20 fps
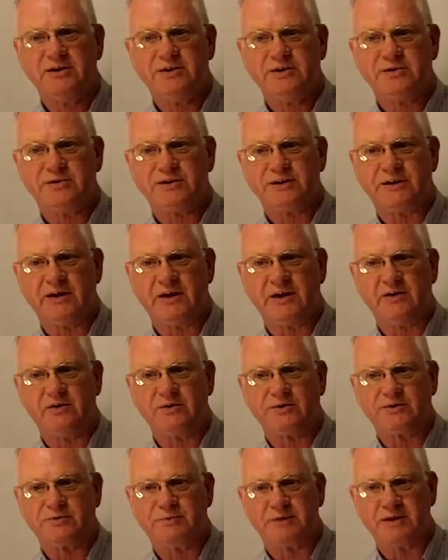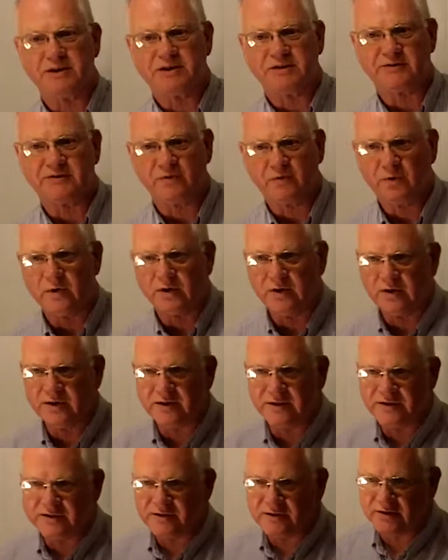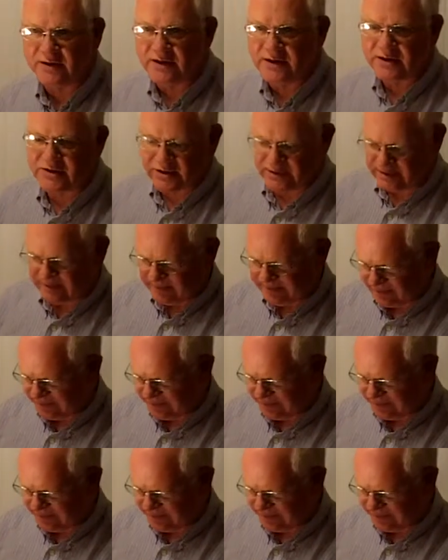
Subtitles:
using aerospace foil insulation.